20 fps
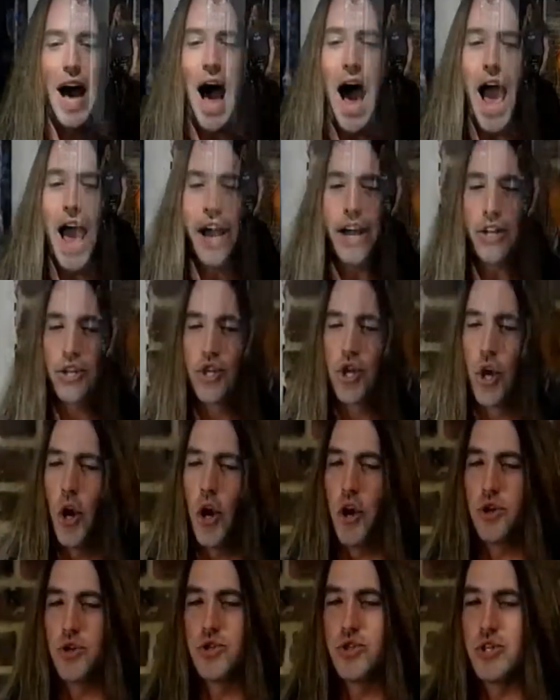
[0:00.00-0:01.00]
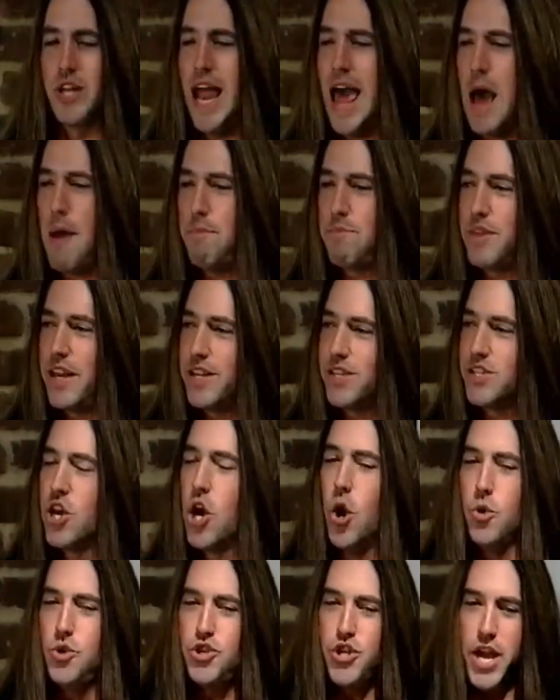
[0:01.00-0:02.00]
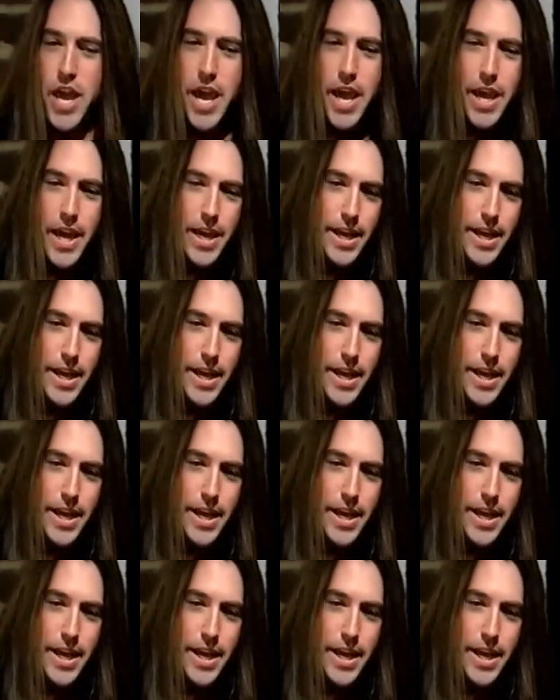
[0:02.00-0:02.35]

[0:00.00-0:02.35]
to Ike Turner slap this hoochie.